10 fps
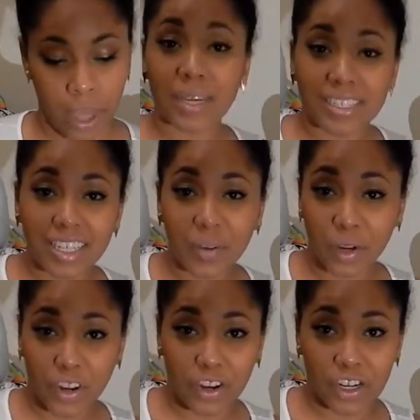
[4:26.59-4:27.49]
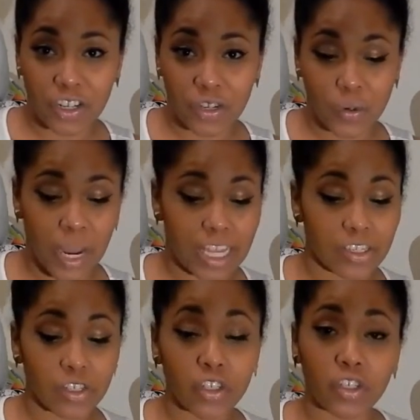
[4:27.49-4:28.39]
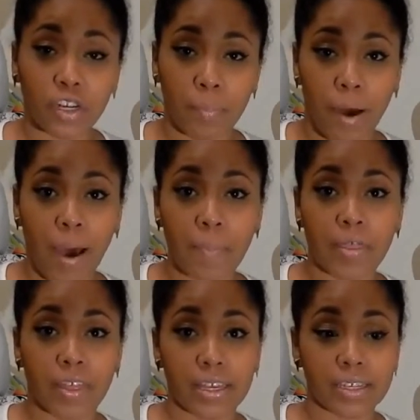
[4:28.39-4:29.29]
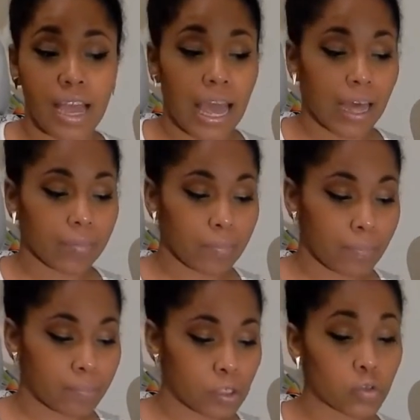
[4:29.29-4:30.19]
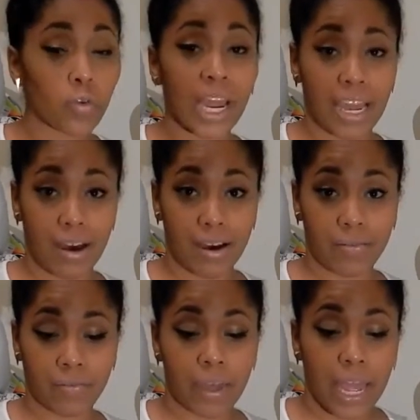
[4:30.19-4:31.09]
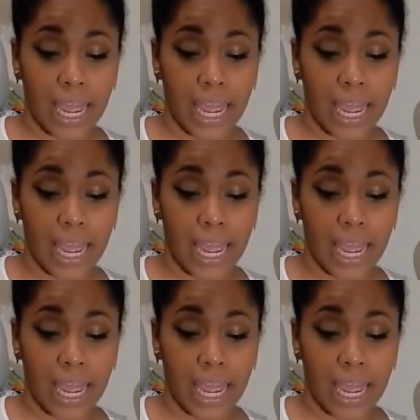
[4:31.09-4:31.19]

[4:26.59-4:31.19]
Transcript: Basically what you're going to do is you're just going to pop this tray off.